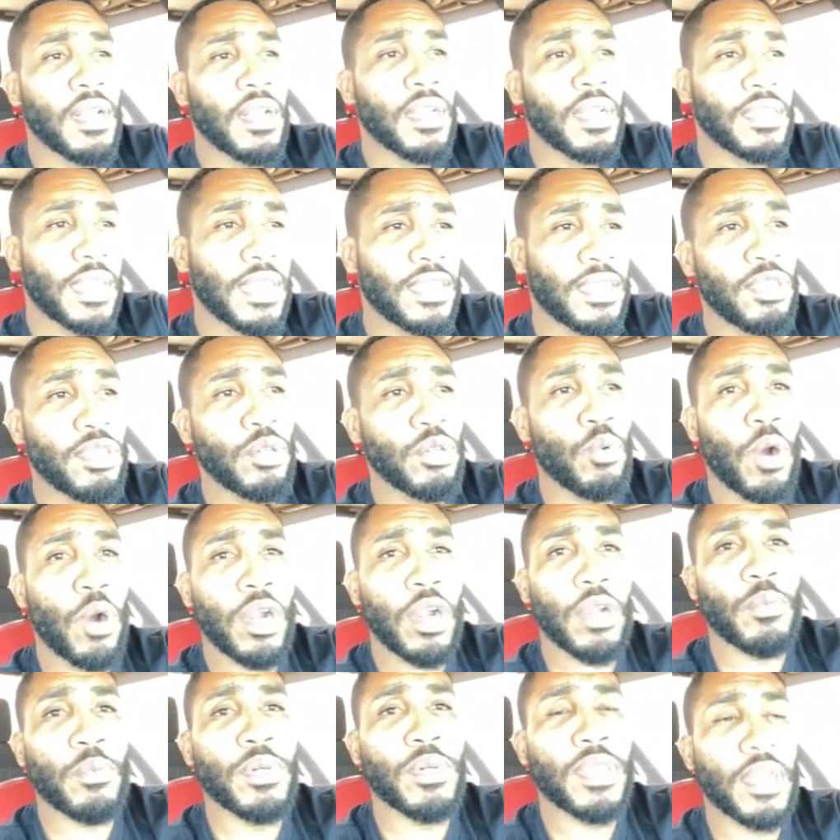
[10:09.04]
I see you
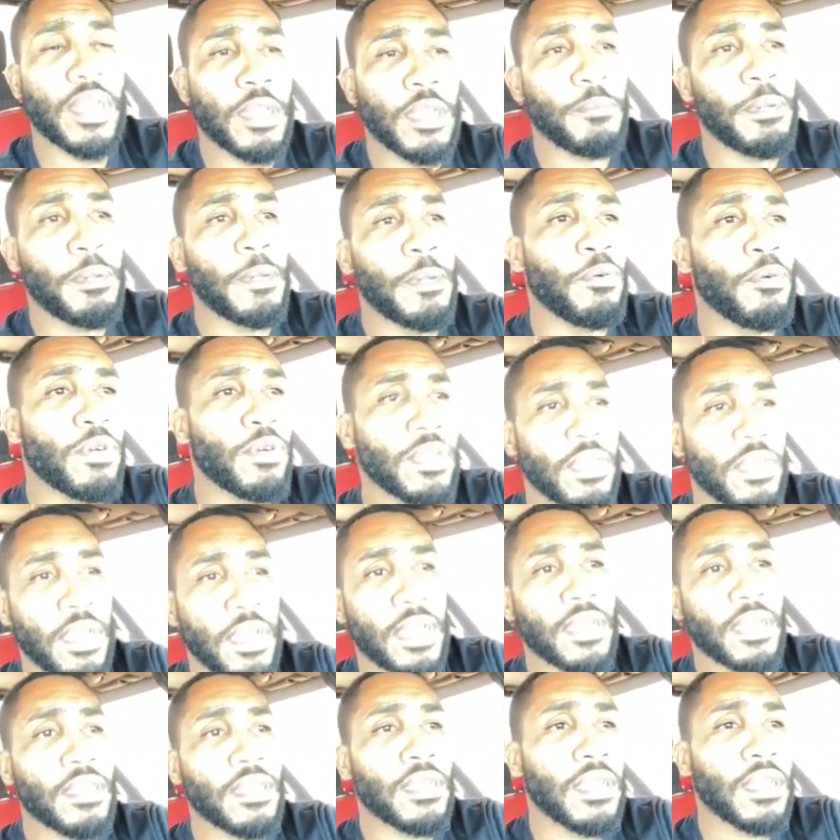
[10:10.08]
working with other people
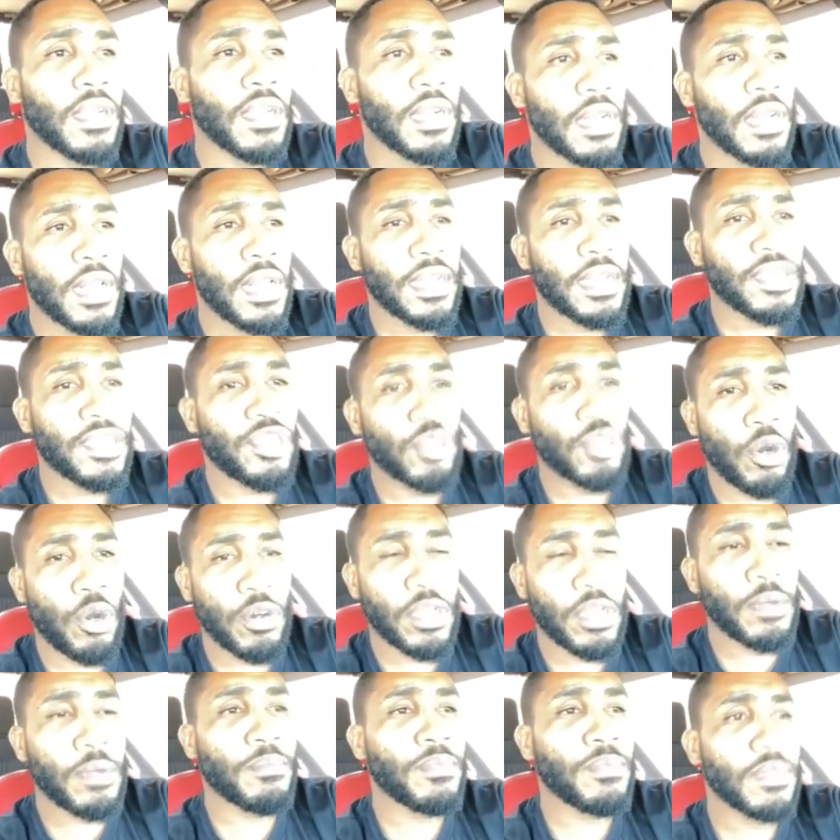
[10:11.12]
and showing
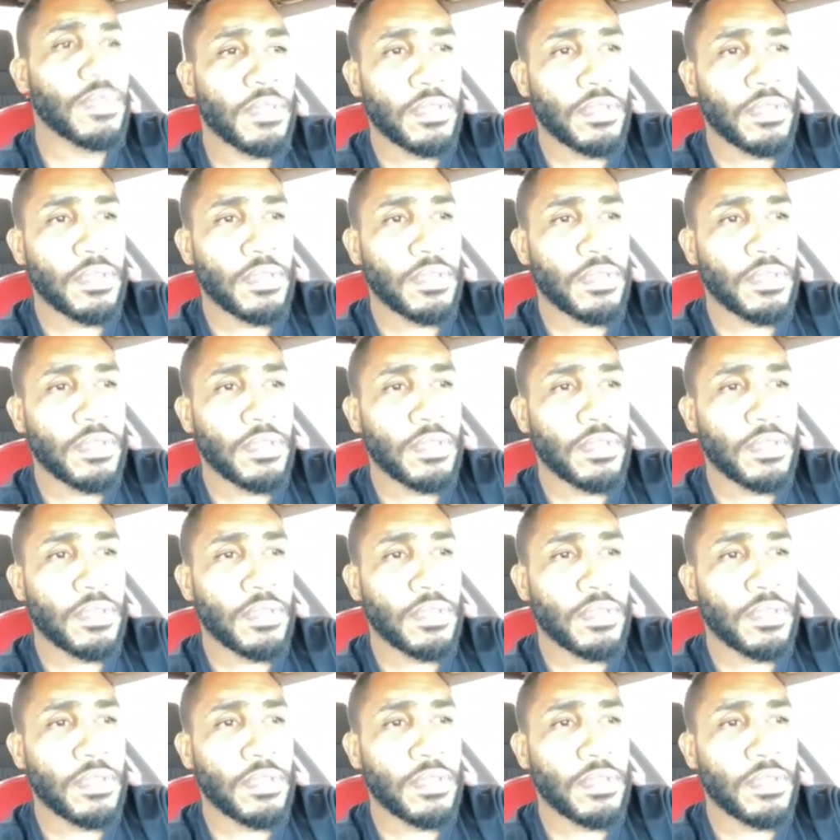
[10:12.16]
them